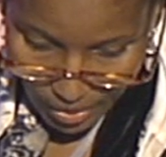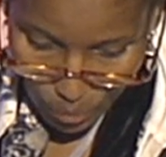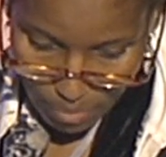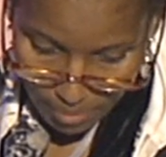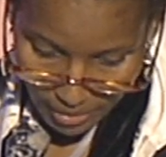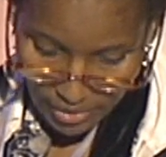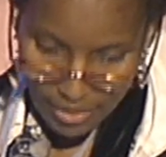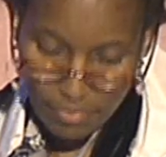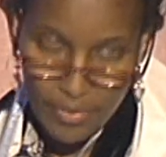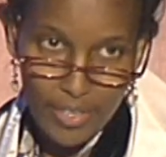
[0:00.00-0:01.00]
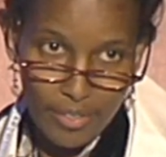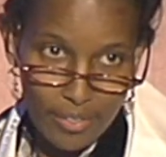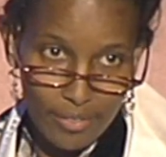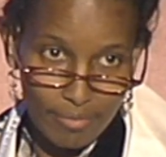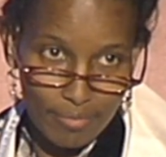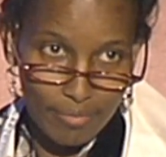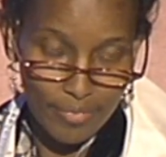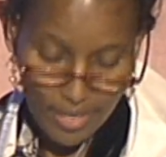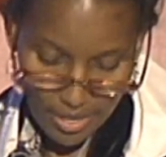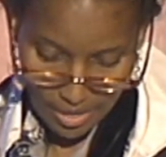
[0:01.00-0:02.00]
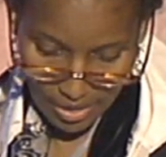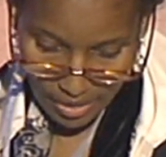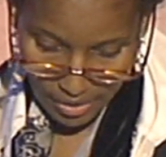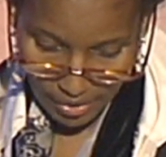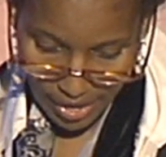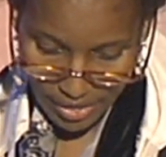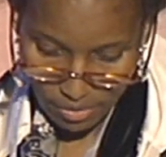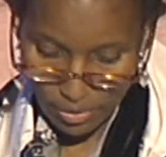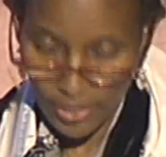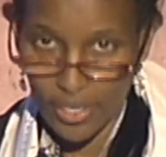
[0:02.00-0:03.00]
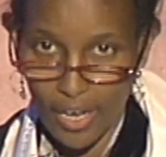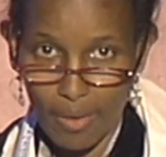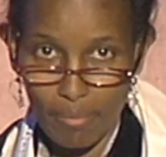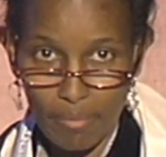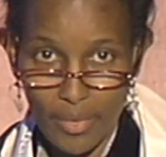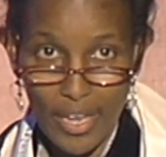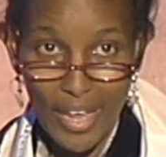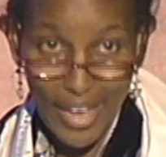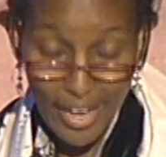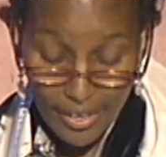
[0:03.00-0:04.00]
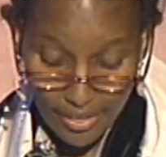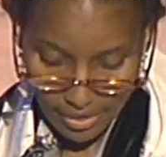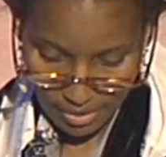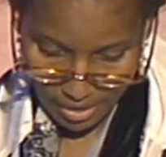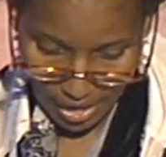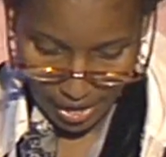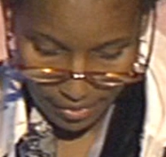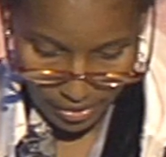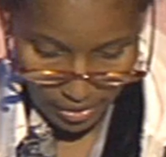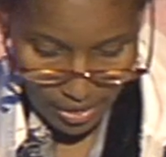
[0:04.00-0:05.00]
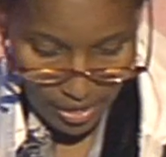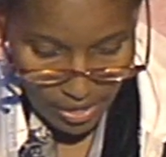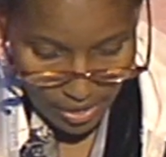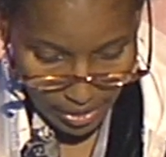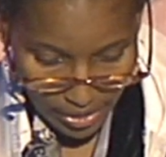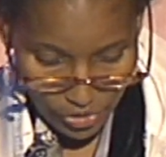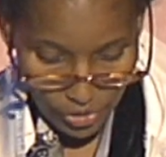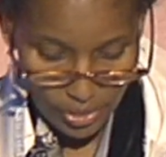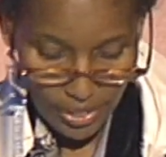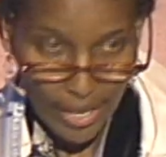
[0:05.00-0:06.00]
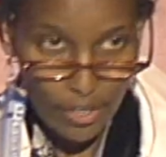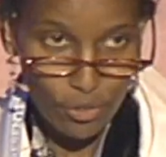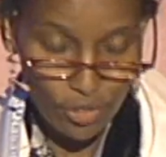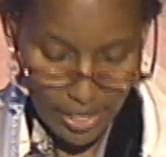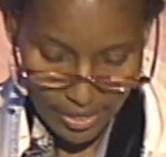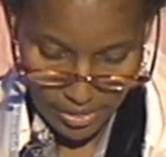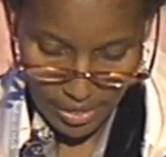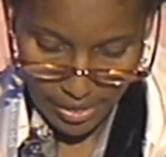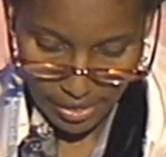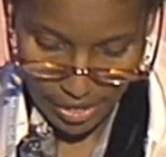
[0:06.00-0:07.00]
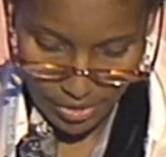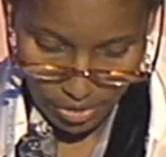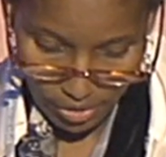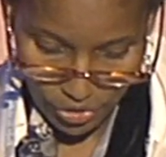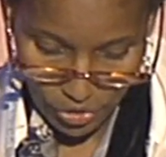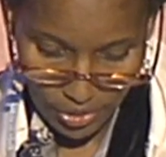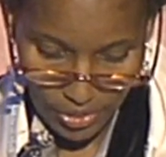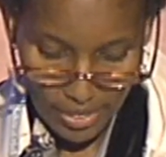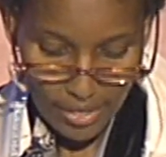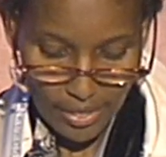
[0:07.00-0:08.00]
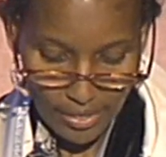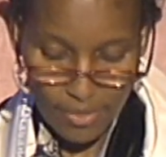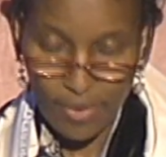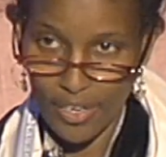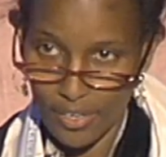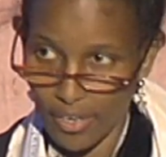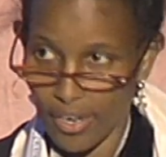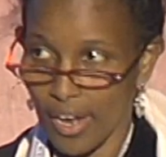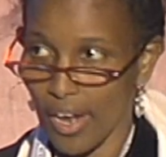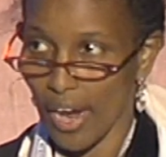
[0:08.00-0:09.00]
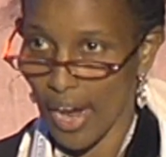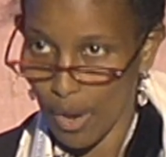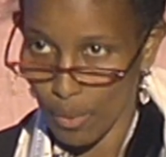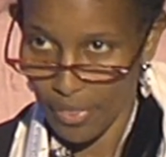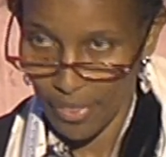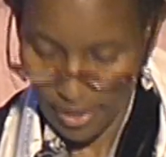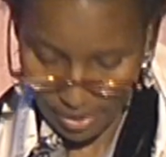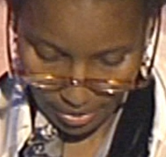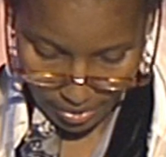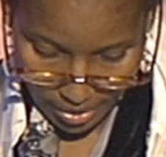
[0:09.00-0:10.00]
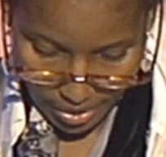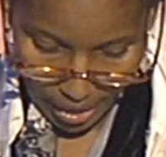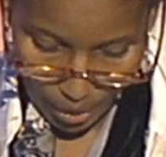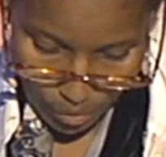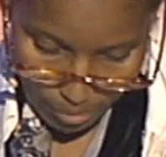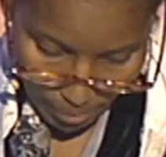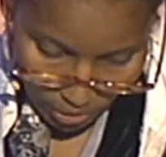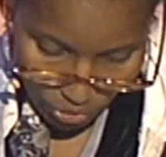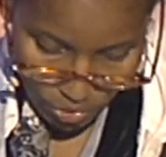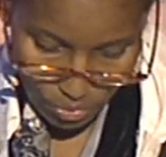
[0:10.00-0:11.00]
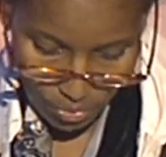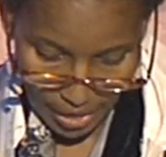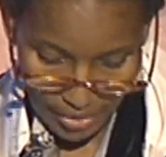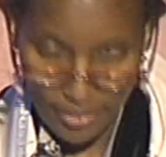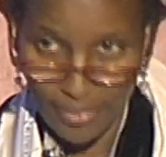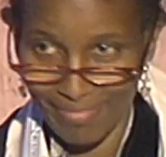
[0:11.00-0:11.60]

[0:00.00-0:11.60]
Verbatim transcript: We must defeat radical Islam and other religious and totalitarian ideologies that threaten our thinking. And we must do that.